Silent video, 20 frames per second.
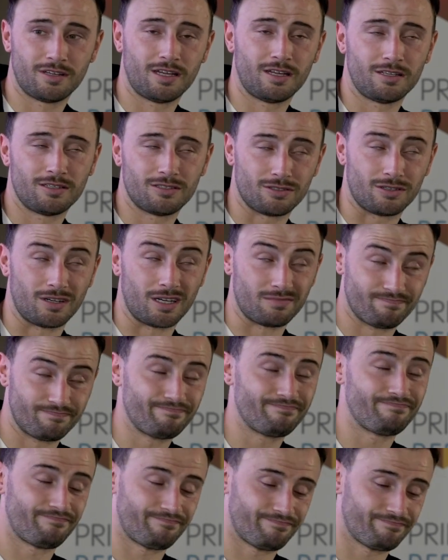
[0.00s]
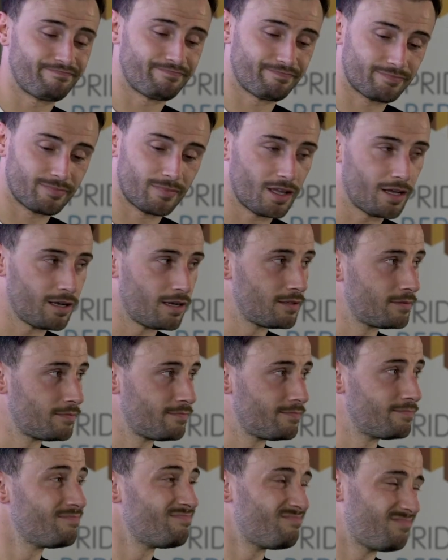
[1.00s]
Yep. So yeah.
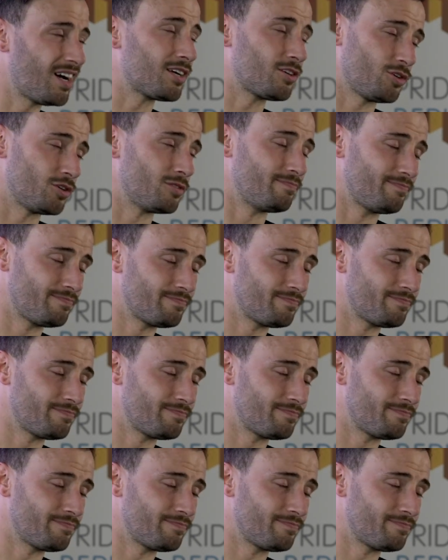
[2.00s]
Thank you.